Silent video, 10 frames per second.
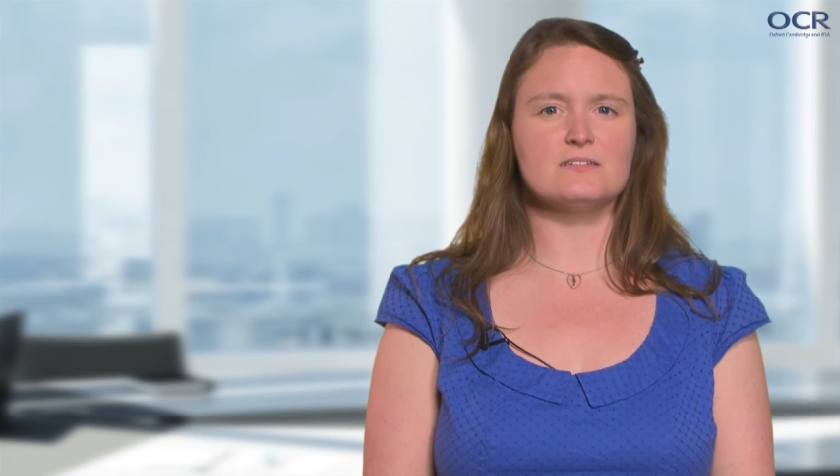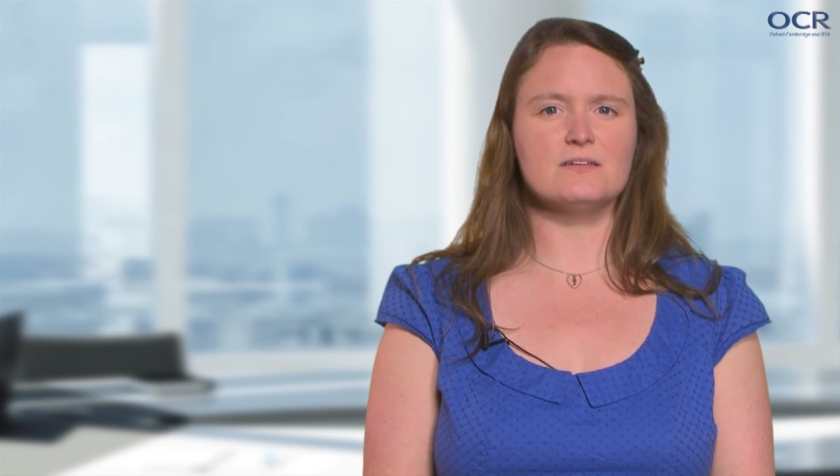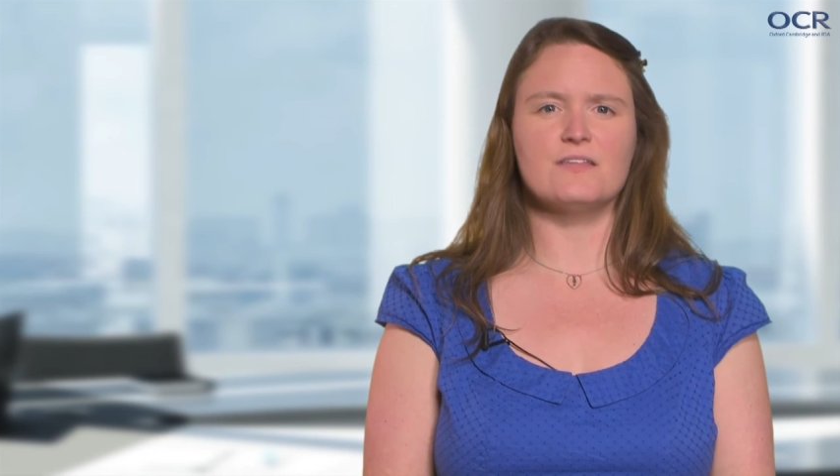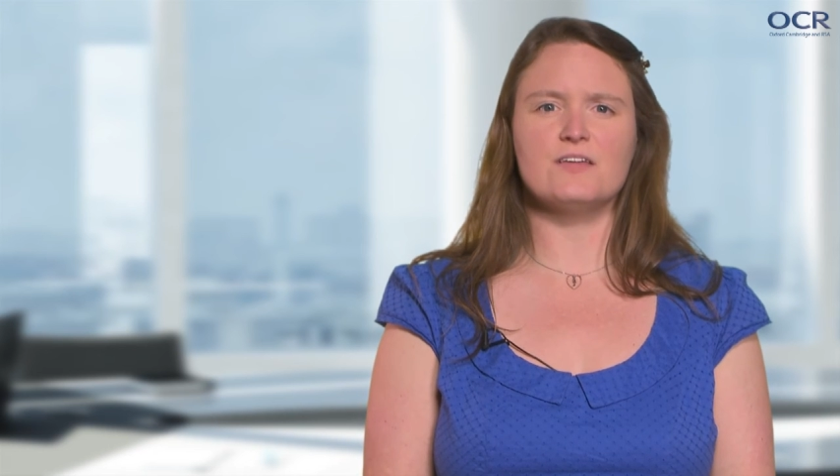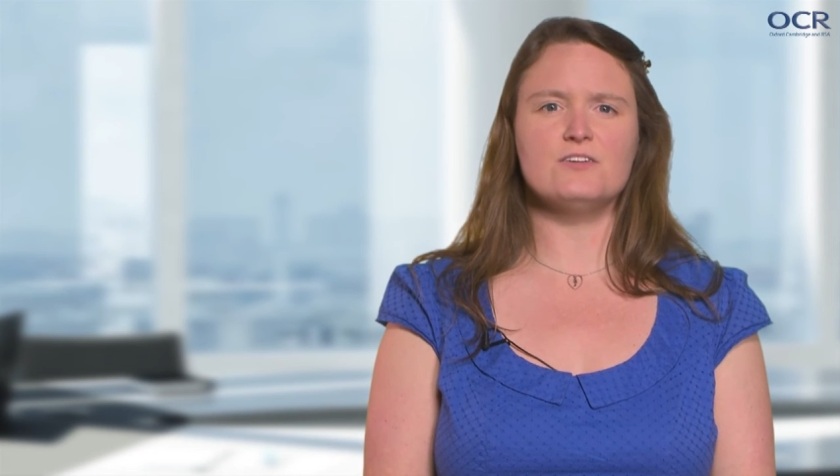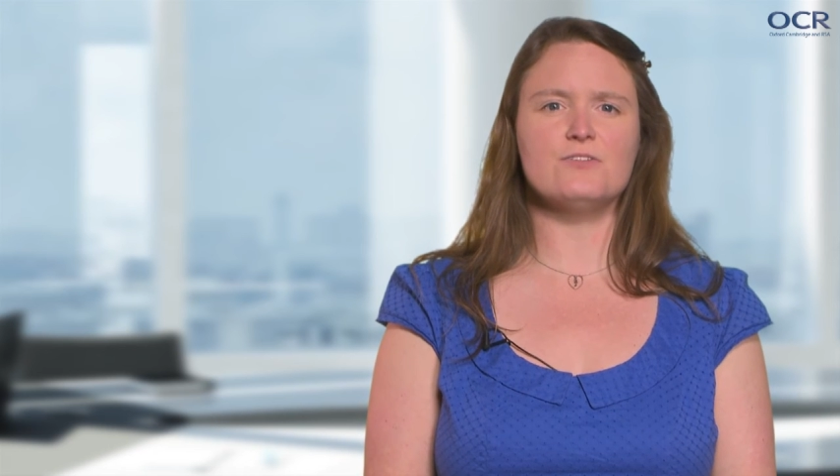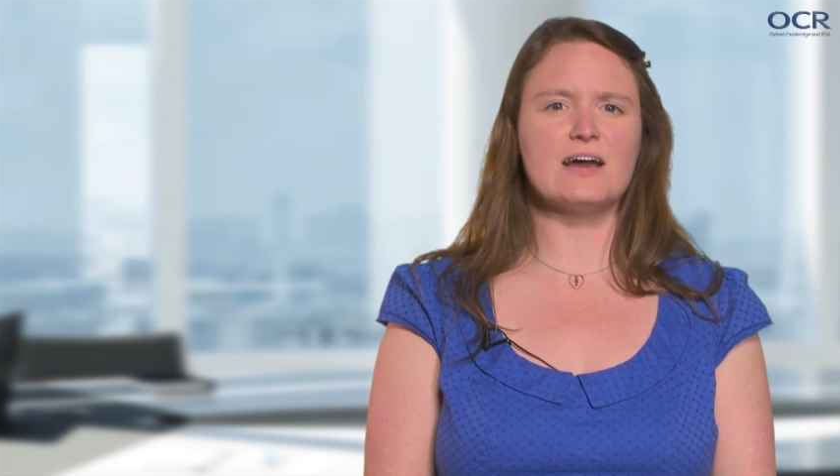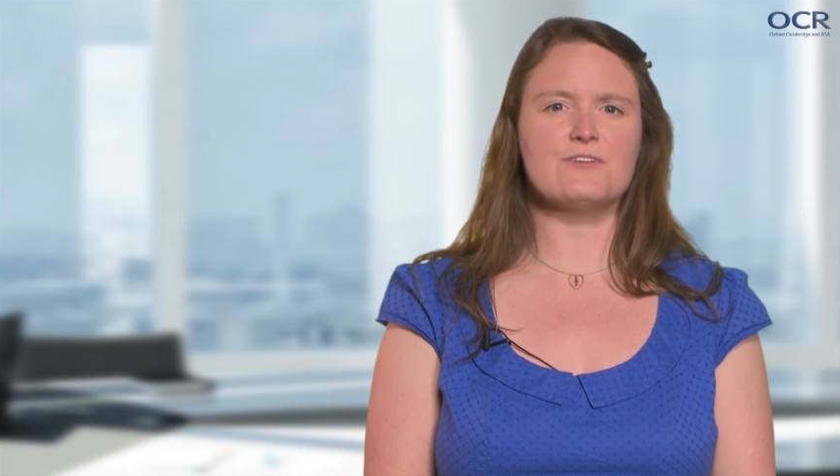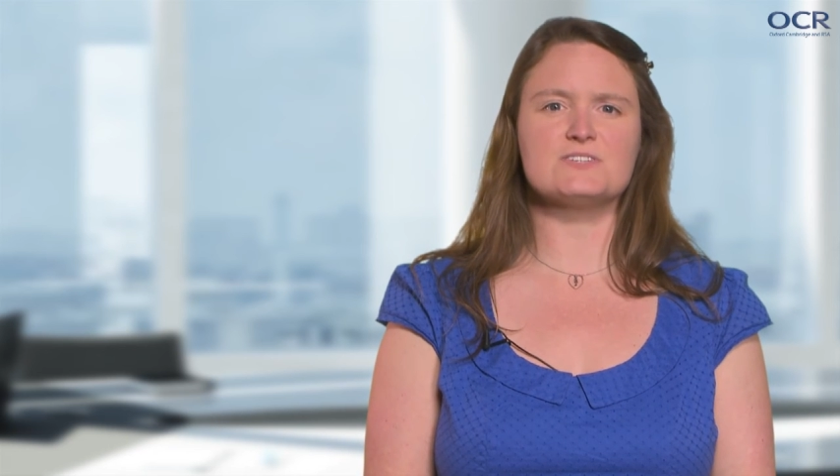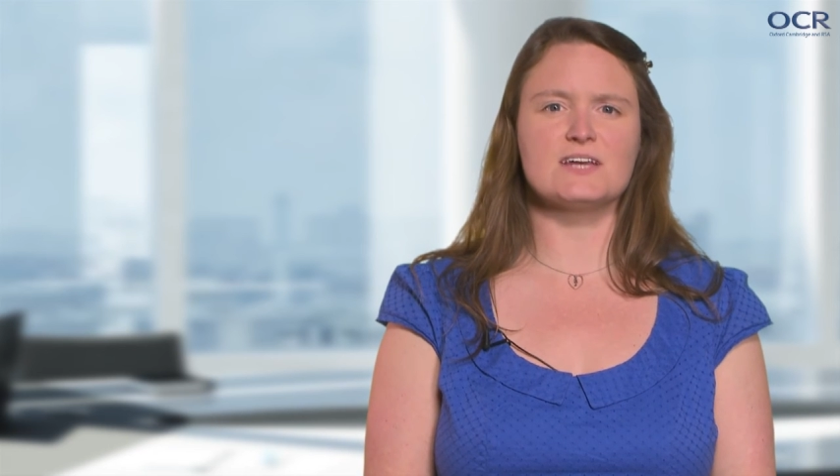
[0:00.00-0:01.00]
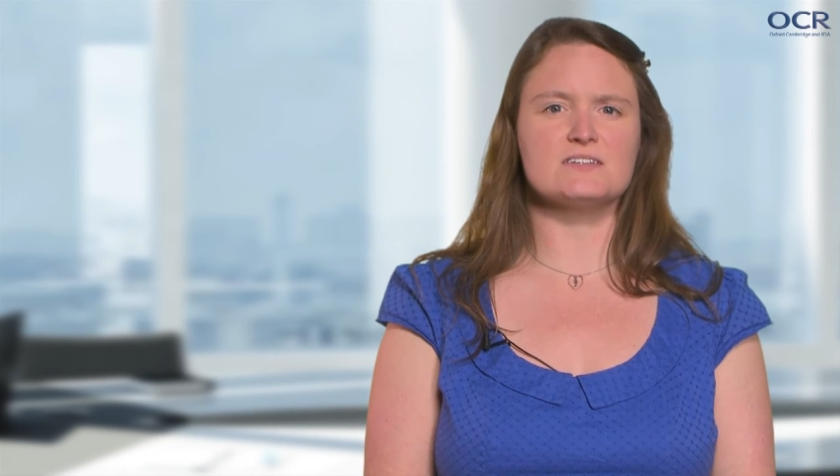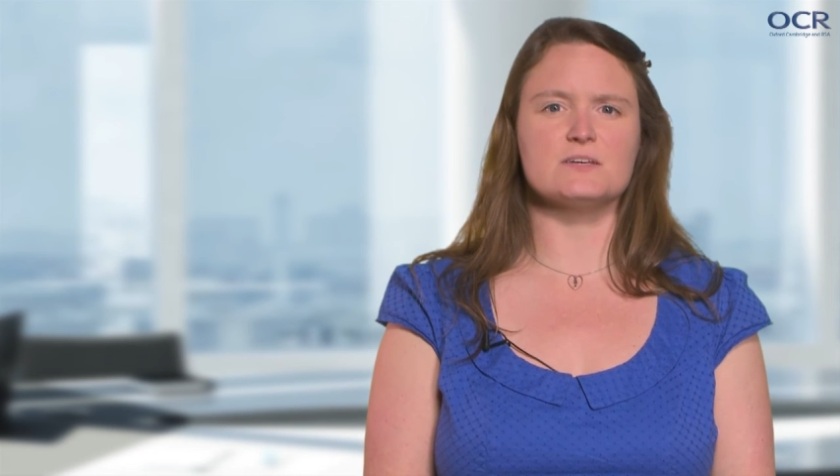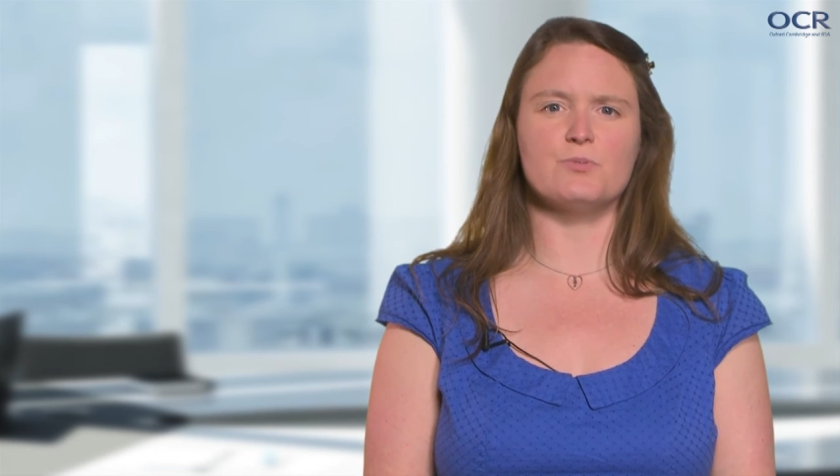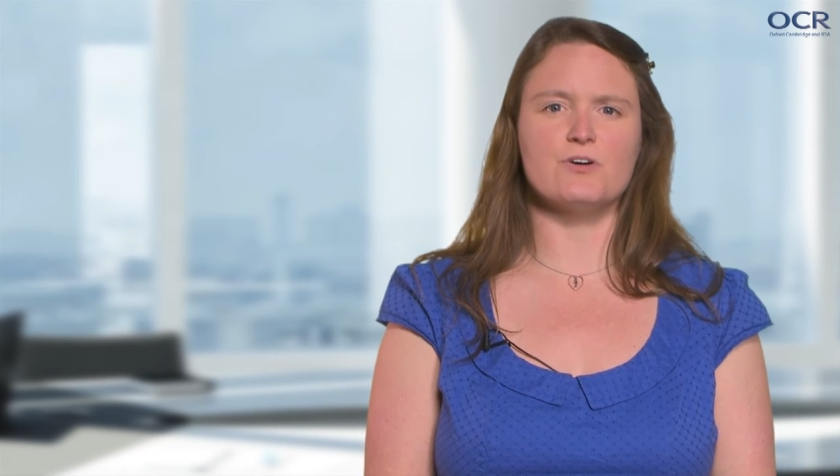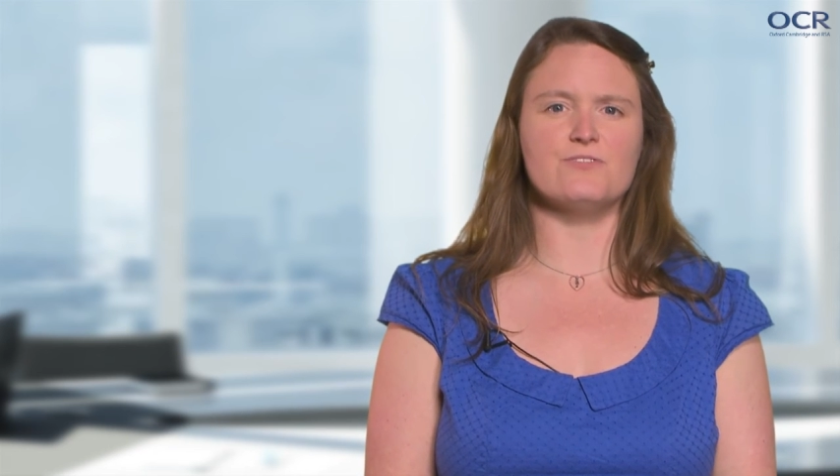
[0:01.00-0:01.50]
and they don't have to get it
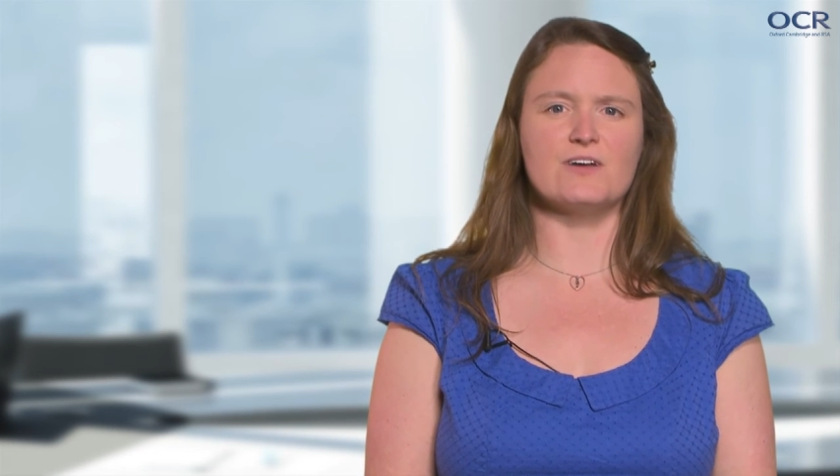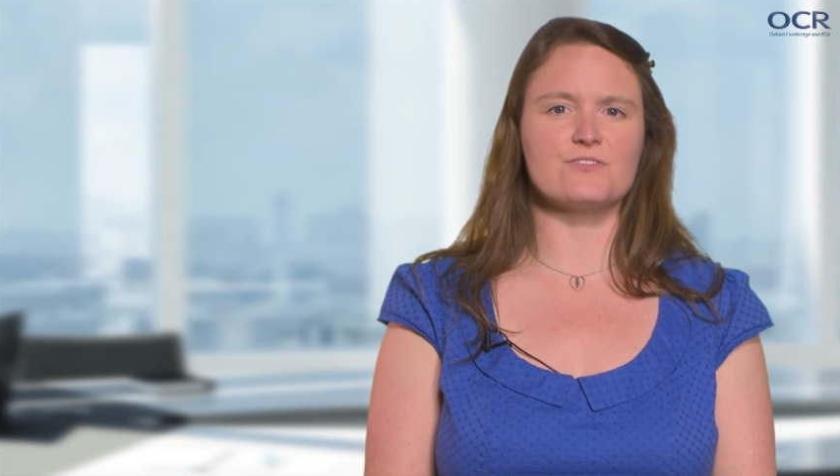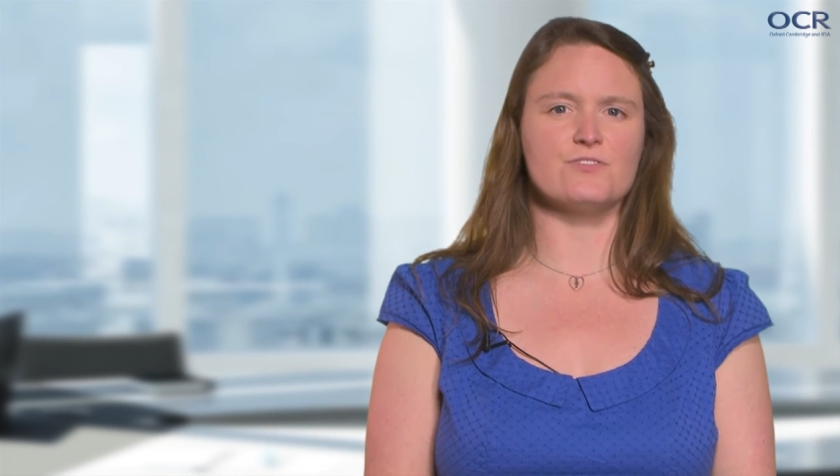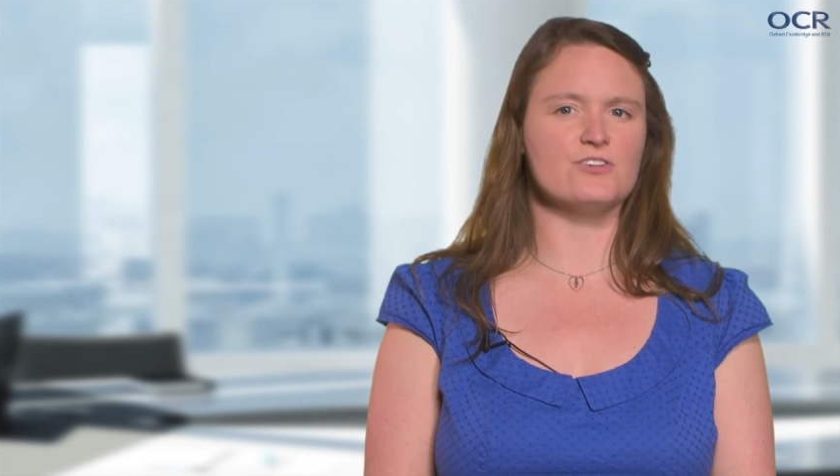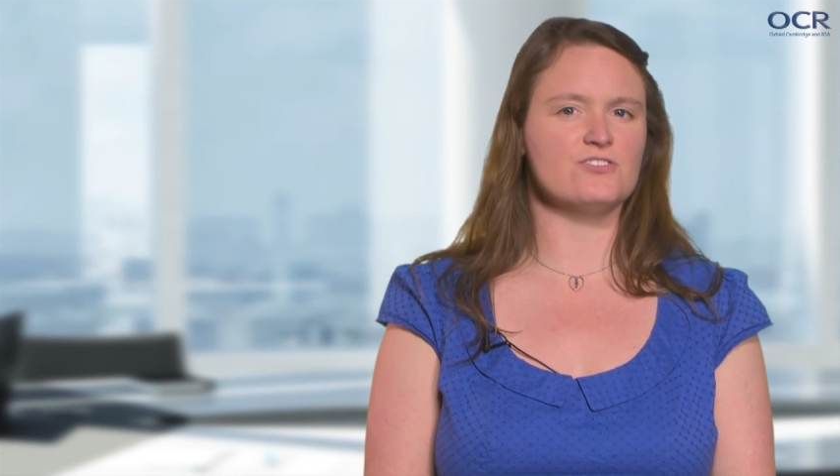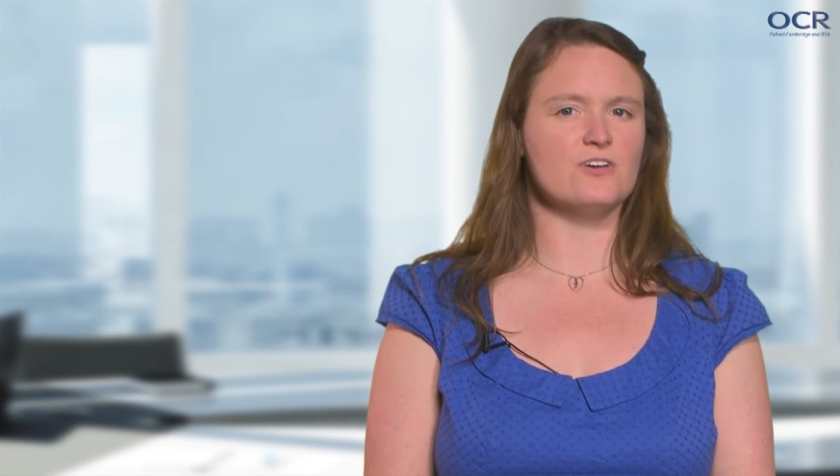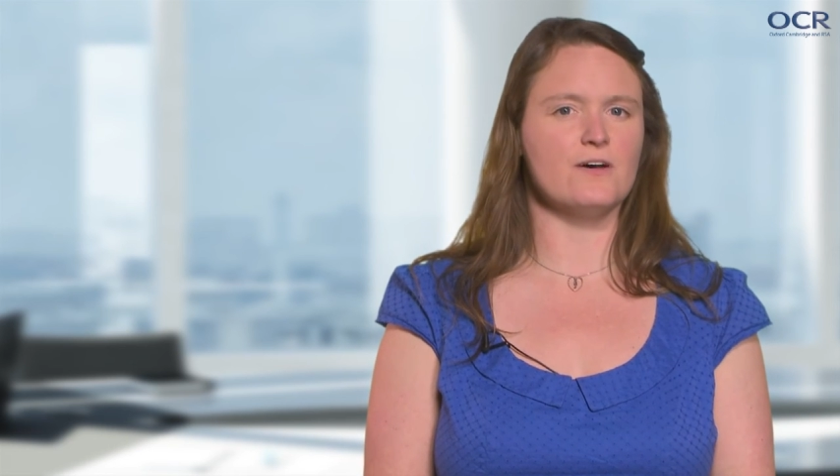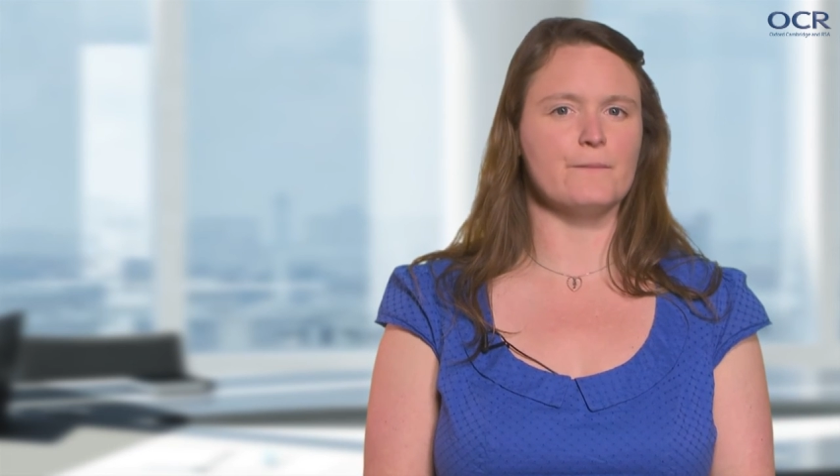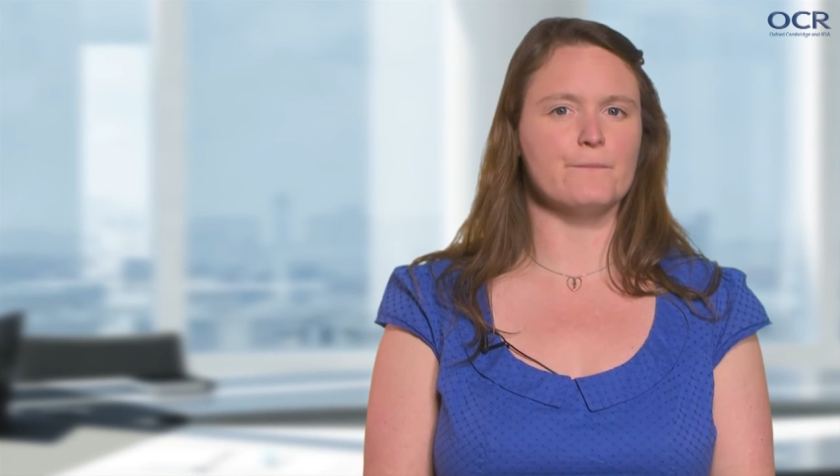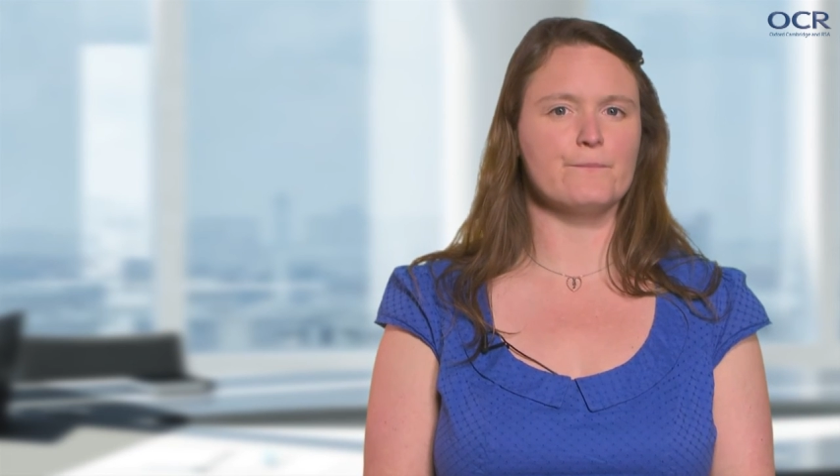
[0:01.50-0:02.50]
perfect first time.